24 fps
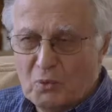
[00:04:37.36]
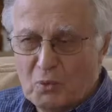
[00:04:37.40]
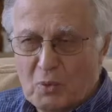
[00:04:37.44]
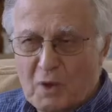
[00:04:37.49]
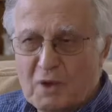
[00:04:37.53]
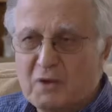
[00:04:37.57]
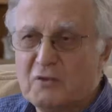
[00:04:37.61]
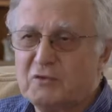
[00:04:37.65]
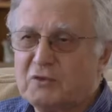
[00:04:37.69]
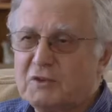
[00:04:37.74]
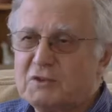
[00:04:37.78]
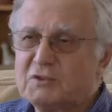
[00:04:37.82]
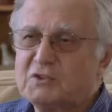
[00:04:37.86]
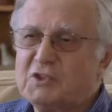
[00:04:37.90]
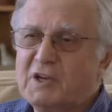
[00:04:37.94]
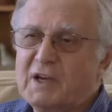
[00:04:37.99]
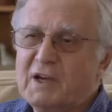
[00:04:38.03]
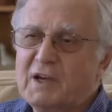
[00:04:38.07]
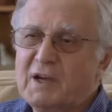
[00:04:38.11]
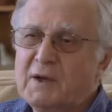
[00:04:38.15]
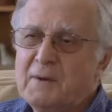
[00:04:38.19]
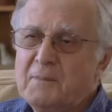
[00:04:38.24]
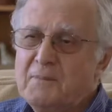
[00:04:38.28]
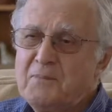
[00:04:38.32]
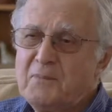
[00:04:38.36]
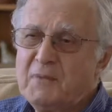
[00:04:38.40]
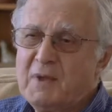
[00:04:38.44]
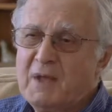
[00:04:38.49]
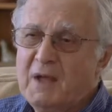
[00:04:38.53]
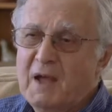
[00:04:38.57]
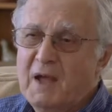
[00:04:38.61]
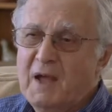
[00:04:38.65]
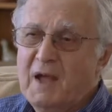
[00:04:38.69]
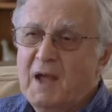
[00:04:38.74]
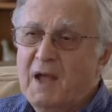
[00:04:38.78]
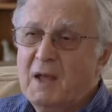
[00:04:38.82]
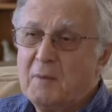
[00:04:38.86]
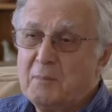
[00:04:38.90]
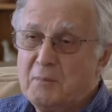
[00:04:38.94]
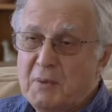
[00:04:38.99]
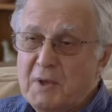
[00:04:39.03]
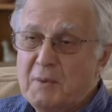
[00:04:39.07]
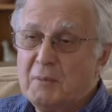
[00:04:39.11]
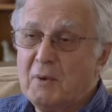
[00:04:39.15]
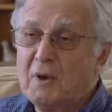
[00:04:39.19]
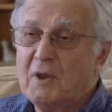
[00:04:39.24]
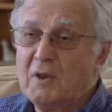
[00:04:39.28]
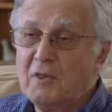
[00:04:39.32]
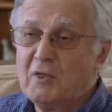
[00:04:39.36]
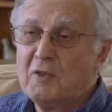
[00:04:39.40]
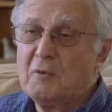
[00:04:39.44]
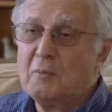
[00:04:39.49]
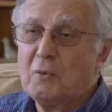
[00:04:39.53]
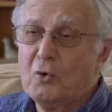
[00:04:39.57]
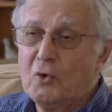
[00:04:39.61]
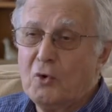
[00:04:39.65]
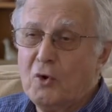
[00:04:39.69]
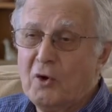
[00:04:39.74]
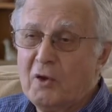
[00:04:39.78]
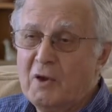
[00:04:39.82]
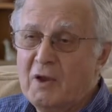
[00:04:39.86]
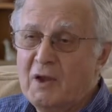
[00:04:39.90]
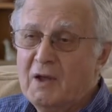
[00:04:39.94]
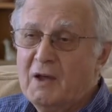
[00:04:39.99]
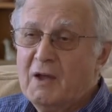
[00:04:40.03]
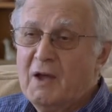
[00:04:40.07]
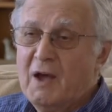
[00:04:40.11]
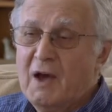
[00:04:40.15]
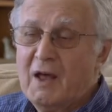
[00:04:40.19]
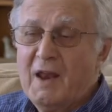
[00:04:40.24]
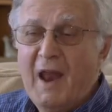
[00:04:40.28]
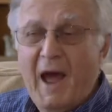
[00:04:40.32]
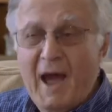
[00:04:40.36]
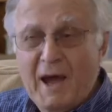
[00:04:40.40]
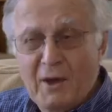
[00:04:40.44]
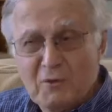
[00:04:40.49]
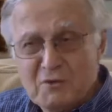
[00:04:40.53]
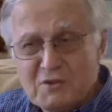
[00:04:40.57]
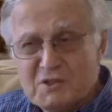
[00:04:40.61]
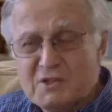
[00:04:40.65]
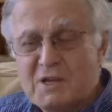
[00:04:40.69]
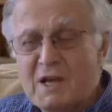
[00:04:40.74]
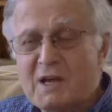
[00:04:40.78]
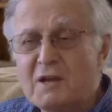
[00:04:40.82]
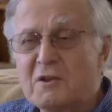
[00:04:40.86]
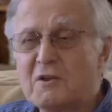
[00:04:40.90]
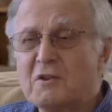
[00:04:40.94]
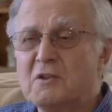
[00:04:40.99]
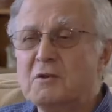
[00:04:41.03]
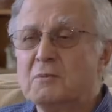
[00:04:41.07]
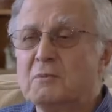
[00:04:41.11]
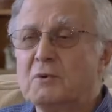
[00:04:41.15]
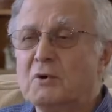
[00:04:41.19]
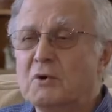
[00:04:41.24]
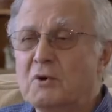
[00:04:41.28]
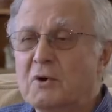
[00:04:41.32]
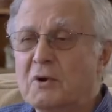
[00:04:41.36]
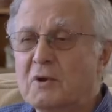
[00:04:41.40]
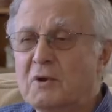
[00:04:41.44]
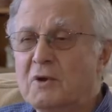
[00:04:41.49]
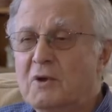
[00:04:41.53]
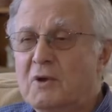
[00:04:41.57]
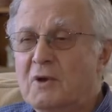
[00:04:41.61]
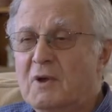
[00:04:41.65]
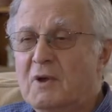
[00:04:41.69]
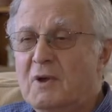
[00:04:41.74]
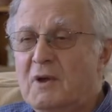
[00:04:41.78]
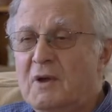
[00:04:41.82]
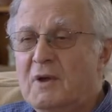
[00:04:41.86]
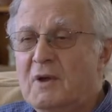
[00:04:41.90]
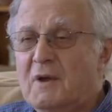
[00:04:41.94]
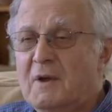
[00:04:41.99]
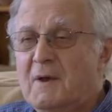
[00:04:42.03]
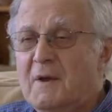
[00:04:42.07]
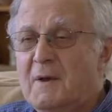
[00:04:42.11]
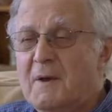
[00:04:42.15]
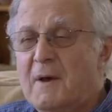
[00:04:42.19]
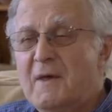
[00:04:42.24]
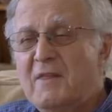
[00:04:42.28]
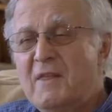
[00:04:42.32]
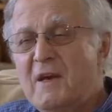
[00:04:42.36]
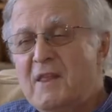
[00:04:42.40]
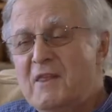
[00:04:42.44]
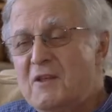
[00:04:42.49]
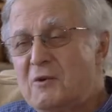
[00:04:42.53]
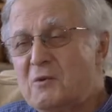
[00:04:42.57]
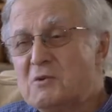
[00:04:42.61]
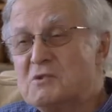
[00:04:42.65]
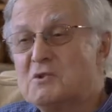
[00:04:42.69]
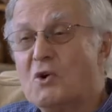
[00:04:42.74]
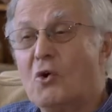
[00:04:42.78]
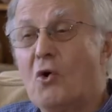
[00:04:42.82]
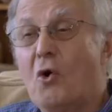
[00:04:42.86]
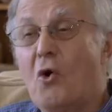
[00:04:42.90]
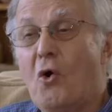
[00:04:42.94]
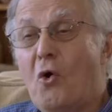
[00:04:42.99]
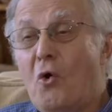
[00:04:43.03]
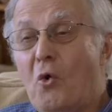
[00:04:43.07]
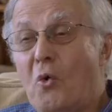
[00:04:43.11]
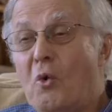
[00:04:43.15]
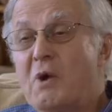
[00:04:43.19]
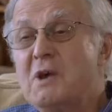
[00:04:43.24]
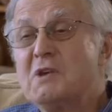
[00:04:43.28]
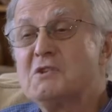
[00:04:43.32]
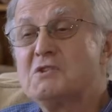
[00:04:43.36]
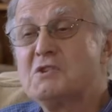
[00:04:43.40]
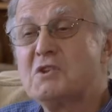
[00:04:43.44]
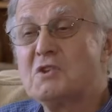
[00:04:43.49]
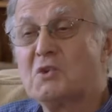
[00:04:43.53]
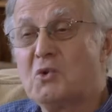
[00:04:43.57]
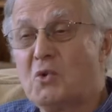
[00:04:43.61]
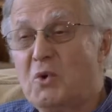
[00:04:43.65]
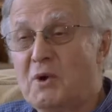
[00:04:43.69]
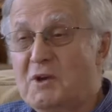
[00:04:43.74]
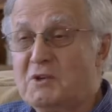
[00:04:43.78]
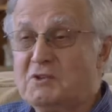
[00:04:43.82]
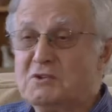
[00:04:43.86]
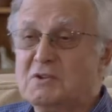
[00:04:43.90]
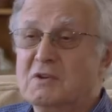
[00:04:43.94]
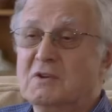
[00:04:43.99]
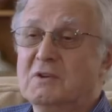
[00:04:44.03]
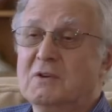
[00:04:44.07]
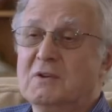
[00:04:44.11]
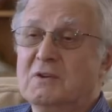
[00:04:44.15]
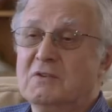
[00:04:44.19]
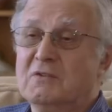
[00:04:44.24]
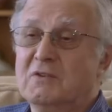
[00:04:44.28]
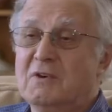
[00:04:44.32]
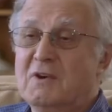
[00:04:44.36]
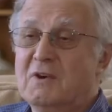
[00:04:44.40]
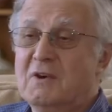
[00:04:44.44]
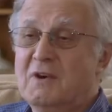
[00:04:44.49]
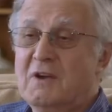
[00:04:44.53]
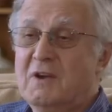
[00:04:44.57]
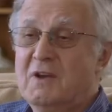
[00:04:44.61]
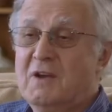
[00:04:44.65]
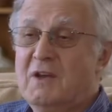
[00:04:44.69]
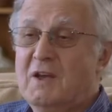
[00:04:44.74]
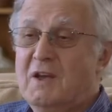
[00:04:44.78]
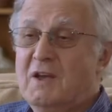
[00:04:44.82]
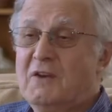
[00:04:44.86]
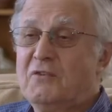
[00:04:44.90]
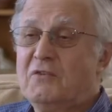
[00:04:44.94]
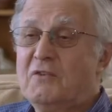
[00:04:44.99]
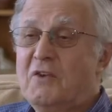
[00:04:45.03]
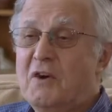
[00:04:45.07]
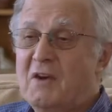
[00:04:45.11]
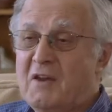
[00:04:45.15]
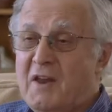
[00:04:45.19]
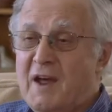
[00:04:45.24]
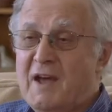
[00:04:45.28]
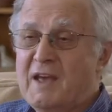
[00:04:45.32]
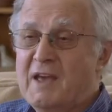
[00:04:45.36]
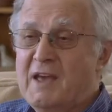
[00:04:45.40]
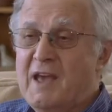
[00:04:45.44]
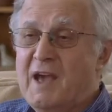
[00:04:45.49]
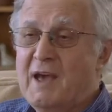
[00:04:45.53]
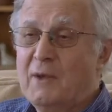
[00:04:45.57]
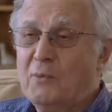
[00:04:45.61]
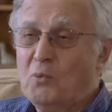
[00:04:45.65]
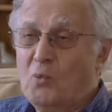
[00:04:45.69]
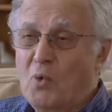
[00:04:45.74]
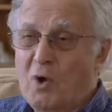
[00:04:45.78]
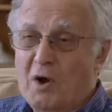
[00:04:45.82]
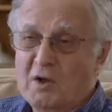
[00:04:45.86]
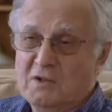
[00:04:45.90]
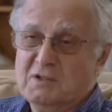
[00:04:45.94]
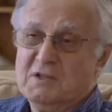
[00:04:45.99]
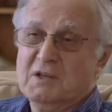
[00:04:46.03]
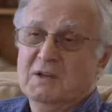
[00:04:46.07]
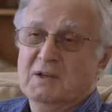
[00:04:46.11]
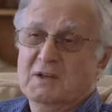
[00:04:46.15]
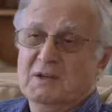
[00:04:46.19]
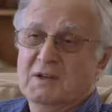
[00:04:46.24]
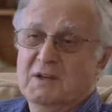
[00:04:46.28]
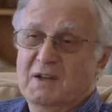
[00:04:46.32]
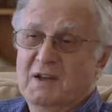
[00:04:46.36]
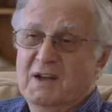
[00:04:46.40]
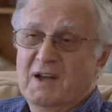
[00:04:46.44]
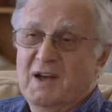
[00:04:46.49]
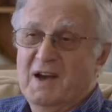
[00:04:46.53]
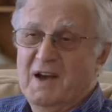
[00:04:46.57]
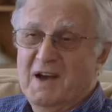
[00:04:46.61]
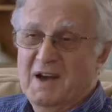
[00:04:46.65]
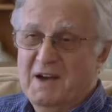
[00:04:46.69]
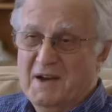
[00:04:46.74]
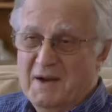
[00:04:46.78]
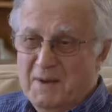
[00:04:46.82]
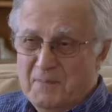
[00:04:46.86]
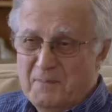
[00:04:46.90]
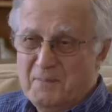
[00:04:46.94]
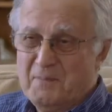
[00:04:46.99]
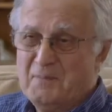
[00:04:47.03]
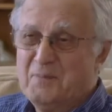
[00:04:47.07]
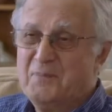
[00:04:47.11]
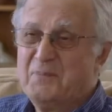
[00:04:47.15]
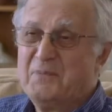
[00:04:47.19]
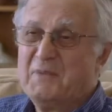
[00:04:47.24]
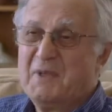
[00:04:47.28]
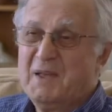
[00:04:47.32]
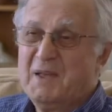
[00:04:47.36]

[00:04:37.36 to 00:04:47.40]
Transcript: wonderful chair, and people on the board and outside of the board. And then there was always the question of, if not ICANN, what? Um,